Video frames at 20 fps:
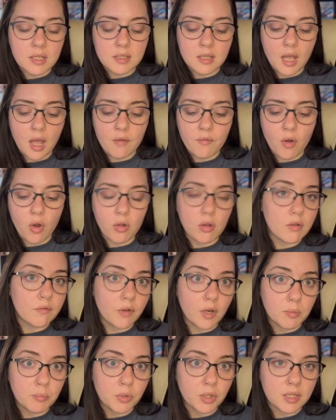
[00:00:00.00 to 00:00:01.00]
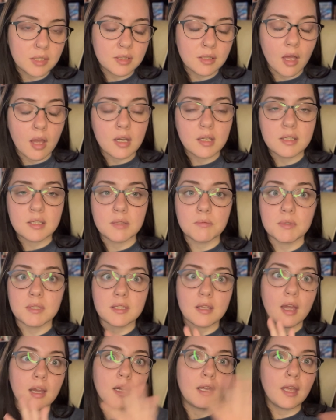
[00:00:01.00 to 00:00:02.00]
to have all of our books signed because he was
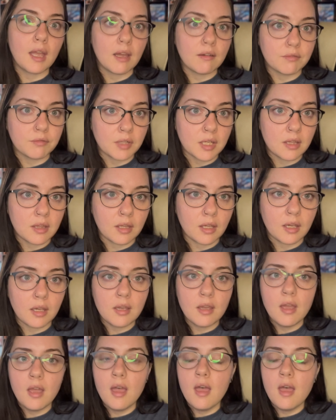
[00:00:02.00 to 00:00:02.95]
signing everything.